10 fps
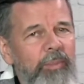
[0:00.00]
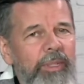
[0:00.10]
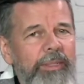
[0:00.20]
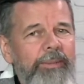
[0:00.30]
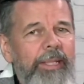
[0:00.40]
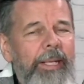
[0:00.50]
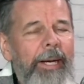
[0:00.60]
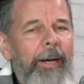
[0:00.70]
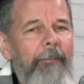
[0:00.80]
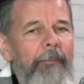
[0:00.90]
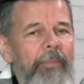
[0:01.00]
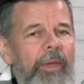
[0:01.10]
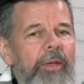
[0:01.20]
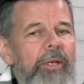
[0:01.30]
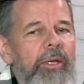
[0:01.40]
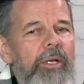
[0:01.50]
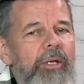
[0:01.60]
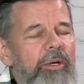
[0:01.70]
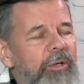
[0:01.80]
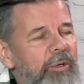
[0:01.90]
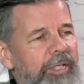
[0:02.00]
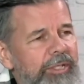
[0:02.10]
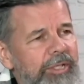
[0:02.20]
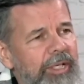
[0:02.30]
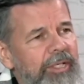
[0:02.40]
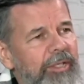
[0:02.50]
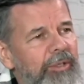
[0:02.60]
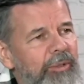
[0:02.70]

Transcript: people. You're a Christian.